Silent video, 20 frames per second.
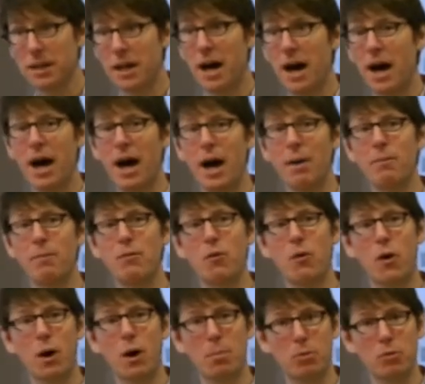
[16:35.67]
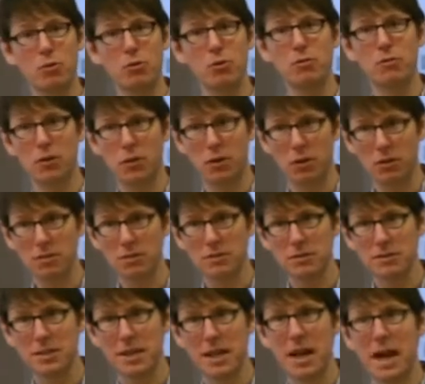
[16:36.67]
um, for approval.
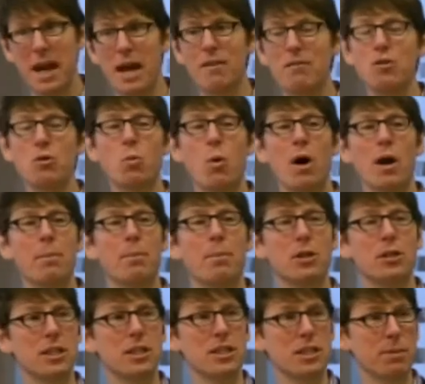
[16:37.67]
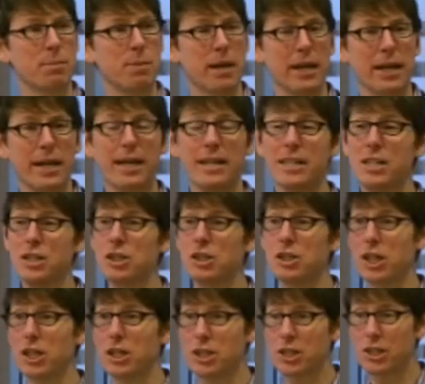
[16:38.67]
If you want to participate, again, this is
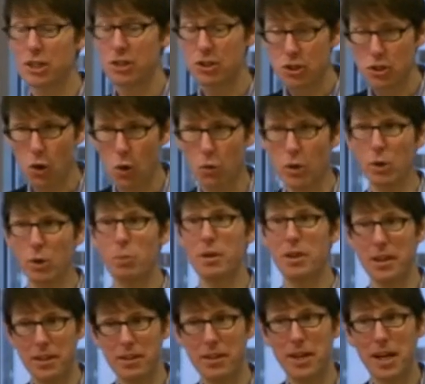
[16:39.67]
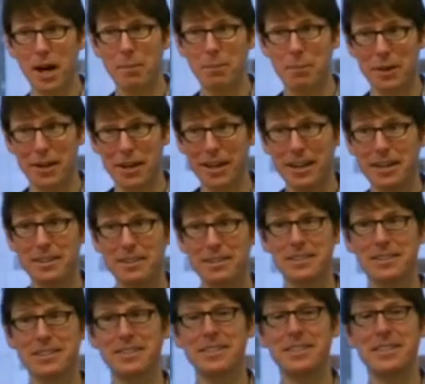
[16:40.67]
just solely within the company.
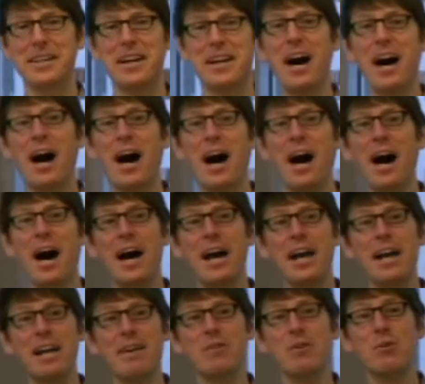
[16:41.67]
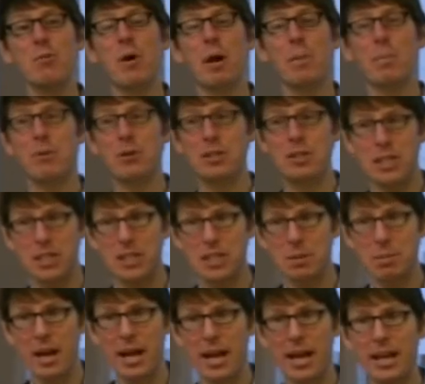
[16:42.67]
Uh, if you want to
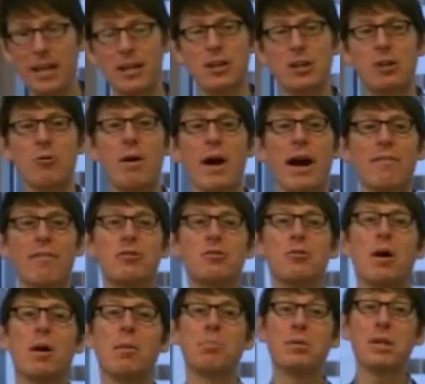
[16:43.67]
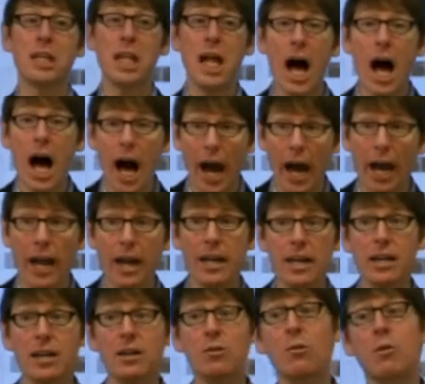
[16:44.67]
participate, you have to
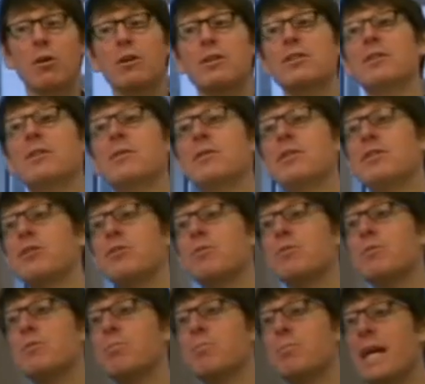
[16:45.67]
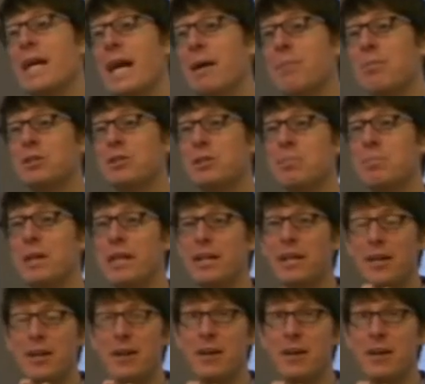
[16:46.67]
apply in order to, to be able to be